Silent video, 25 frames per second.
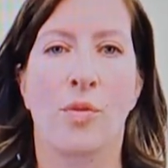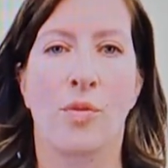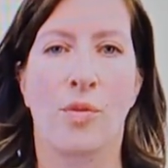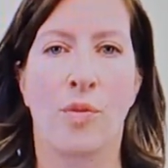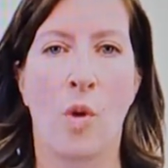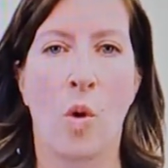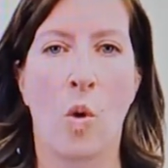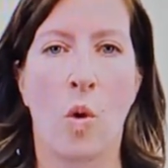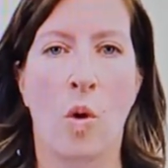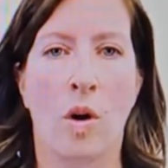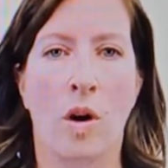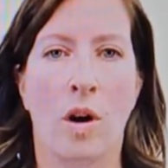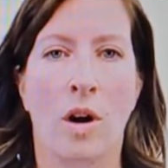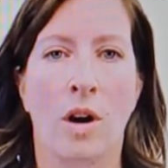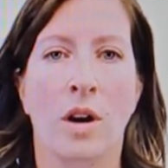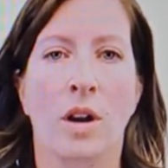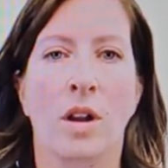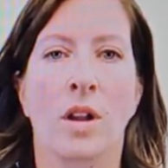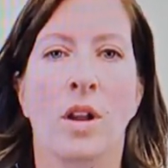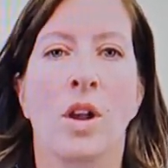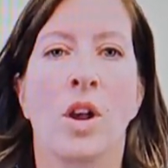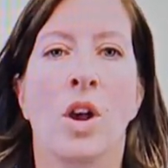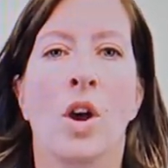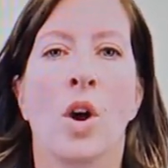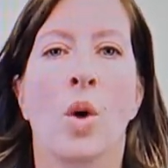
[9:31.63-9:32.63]
4,
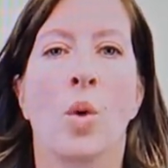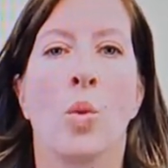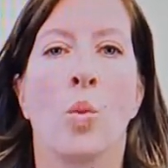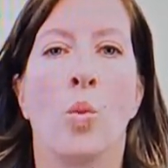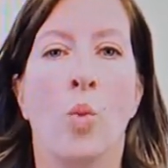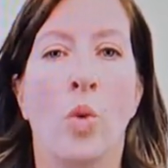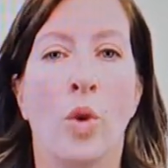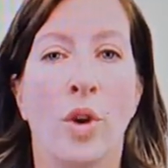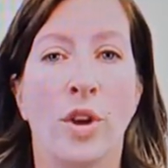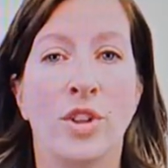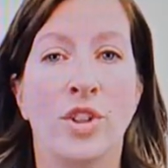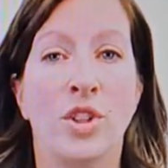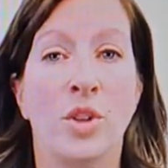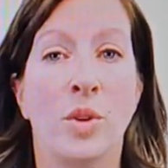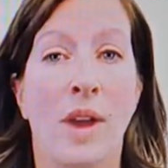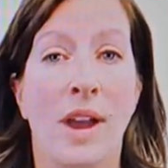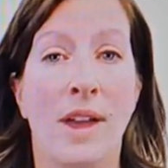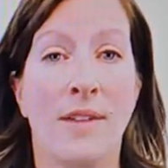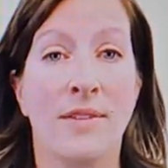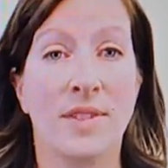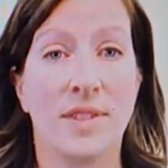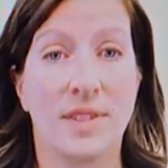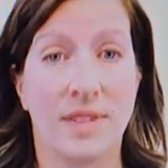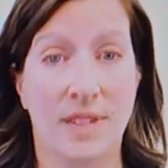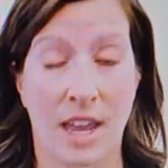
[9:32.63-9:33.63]
would you
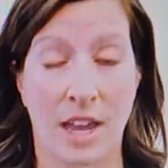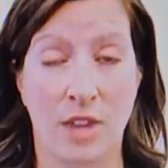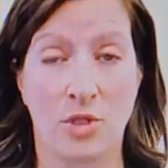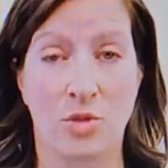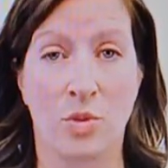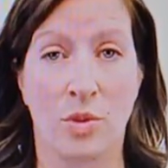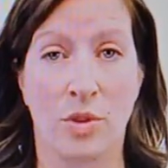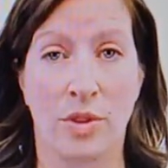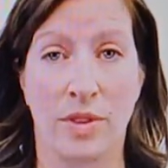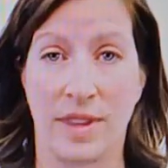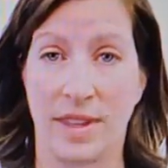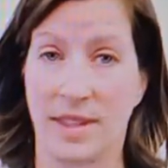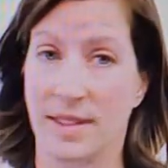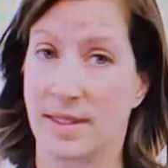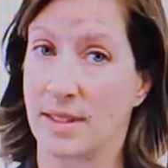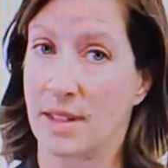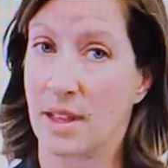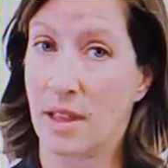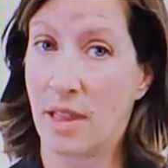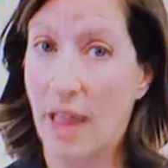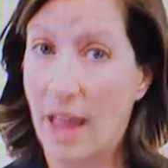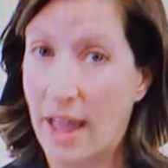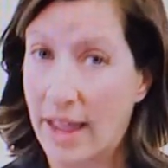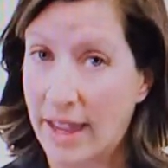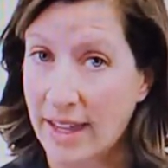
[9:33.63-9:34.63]
have scheduled this
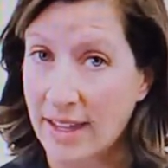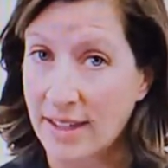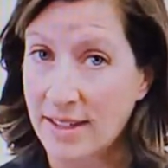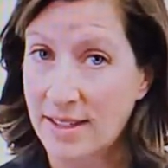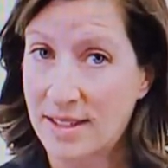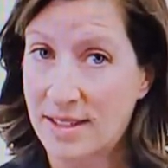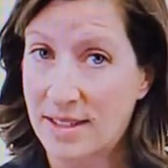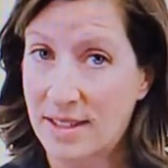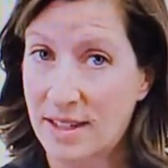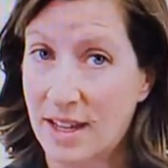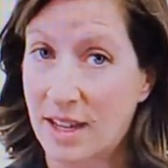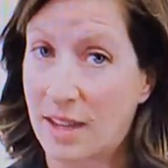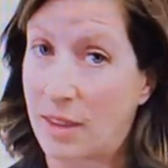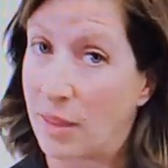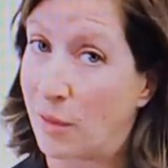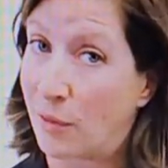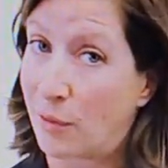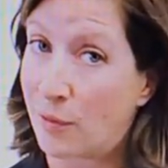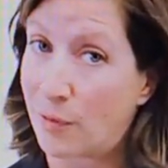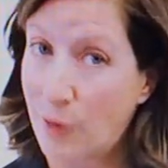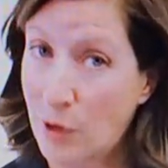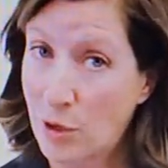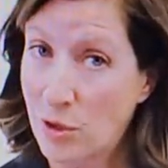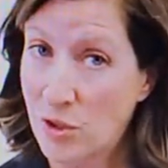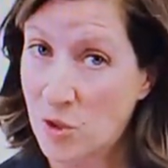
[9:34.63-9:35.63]
client in the
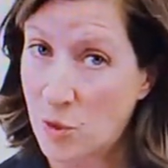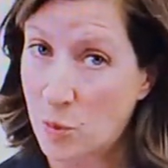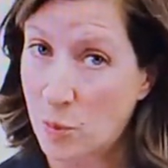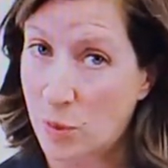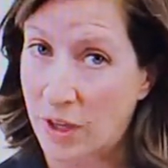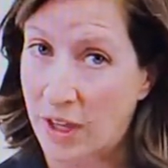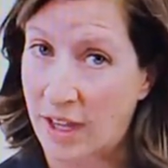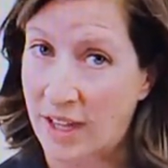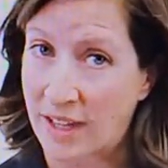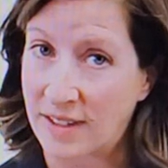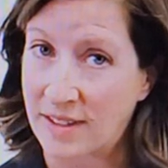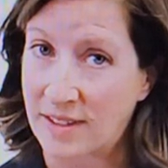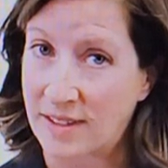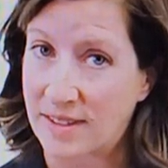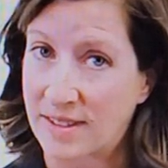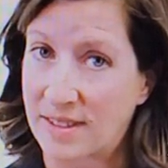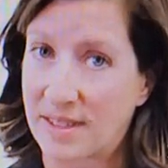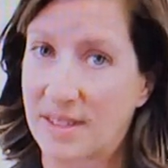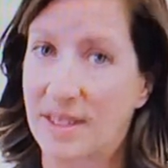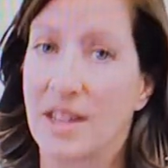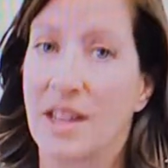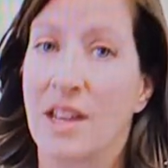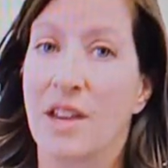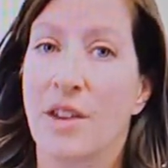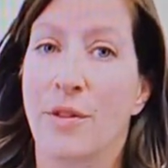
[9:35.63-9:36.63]
first place?
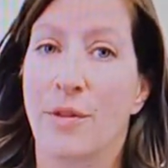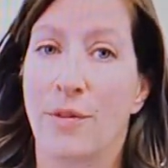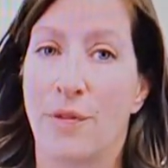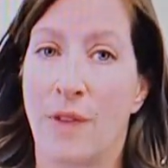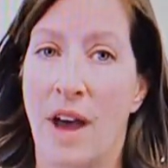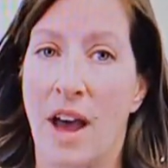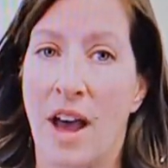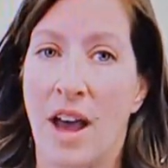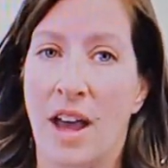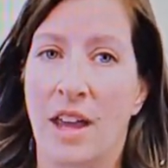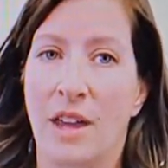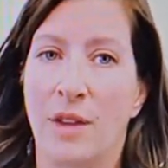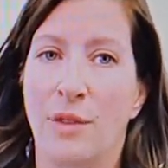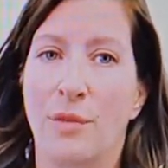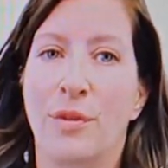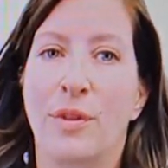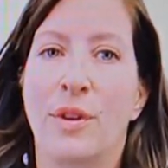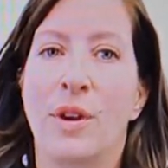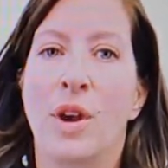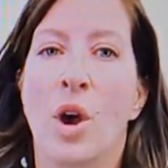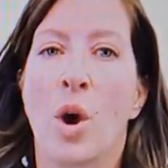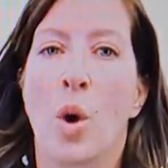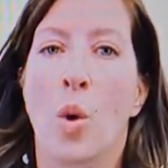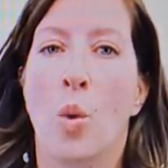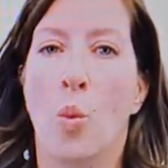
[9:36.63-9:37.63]
5,
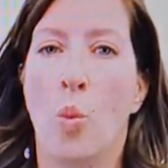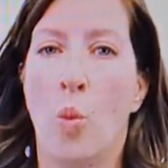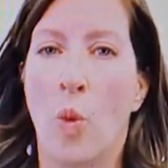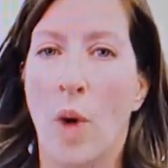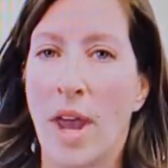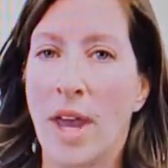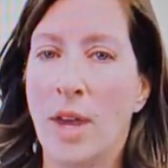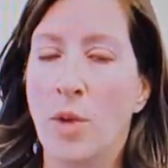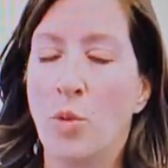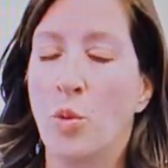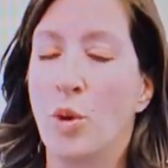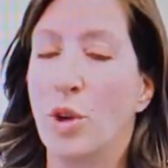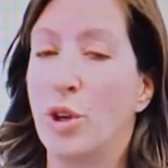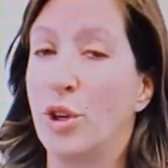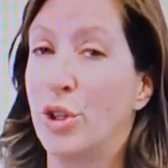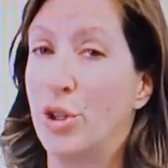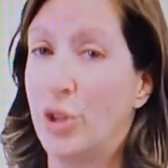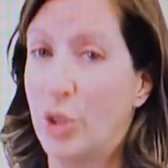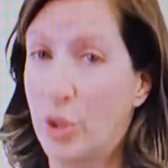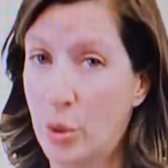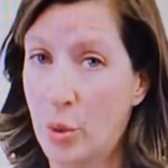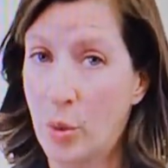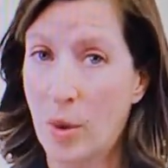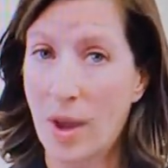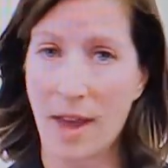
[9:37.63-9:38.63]
when would
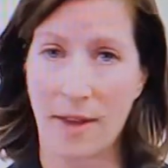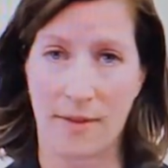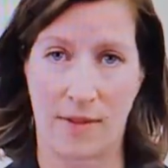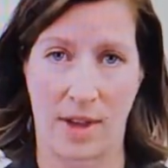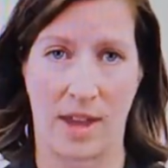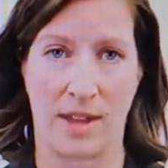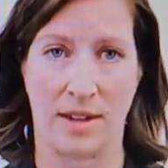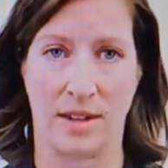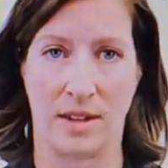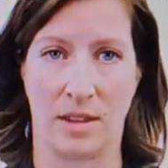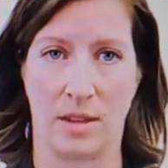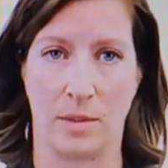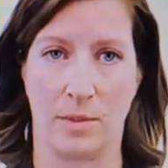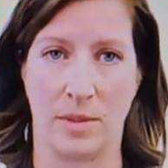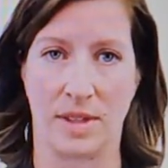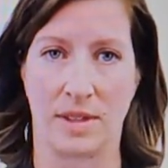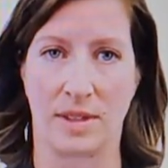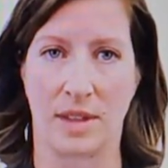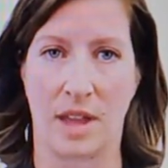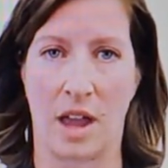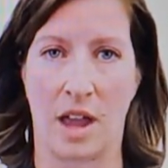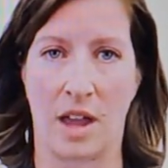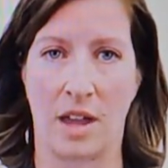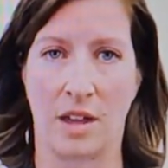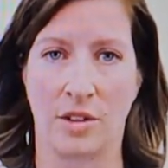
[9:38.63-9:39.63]
you have ended the
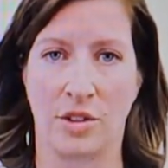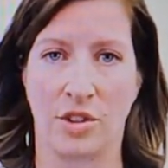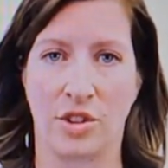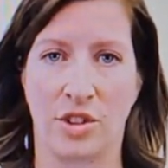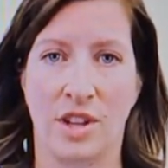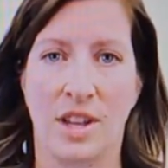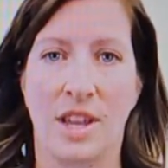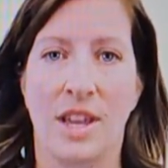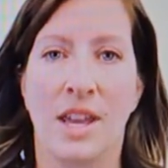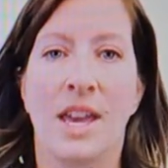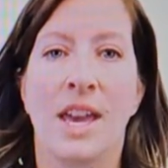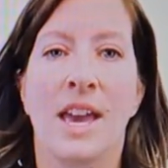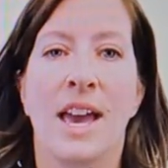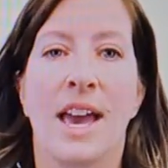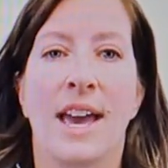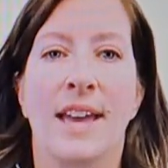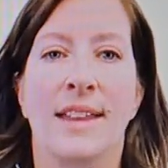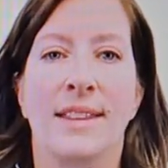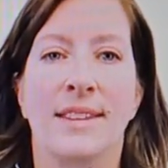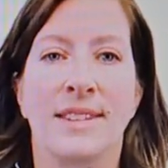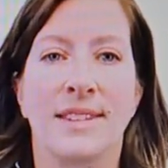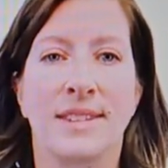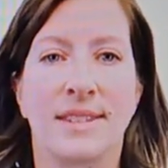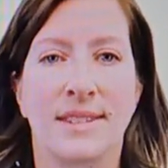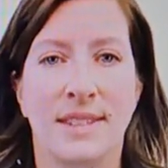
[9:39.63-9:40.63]
massage?
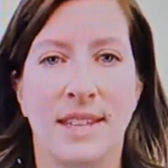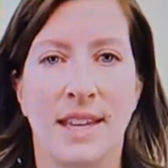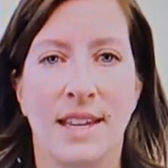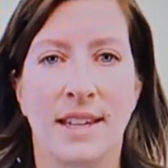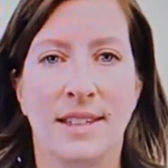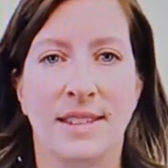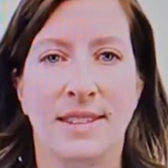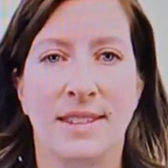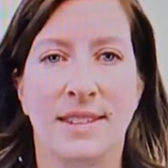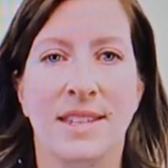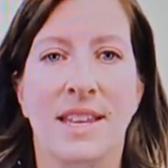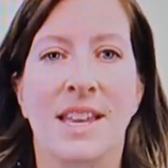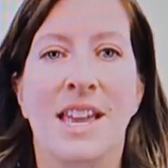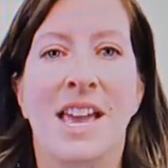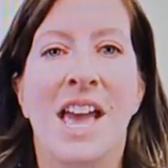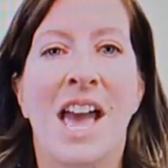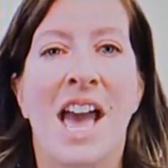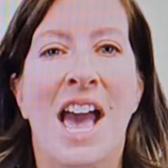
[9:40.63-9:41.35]
And 6,